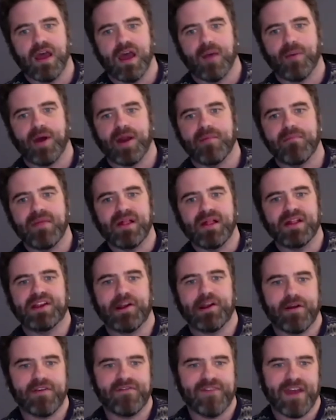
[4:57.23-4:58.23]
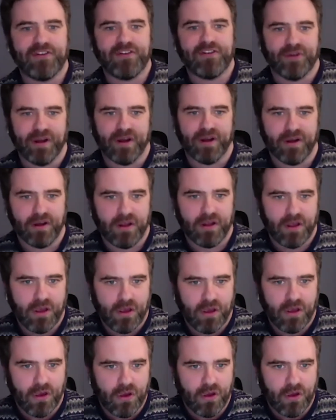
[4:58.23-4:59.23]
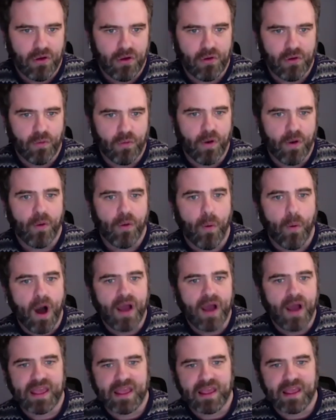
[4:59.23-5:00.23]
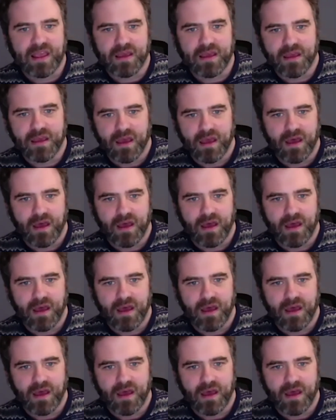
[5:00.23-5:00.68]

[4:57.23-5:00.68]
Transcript: about a military veteran who, while walking